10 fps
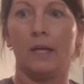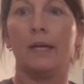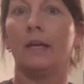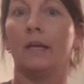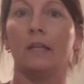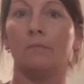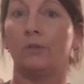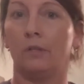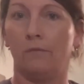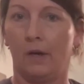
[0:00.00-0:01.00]
It ended up
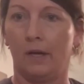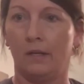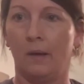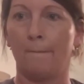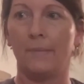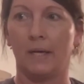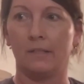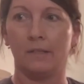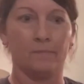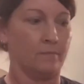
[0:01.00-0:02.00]
doing fine,
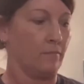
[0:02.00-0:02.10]
but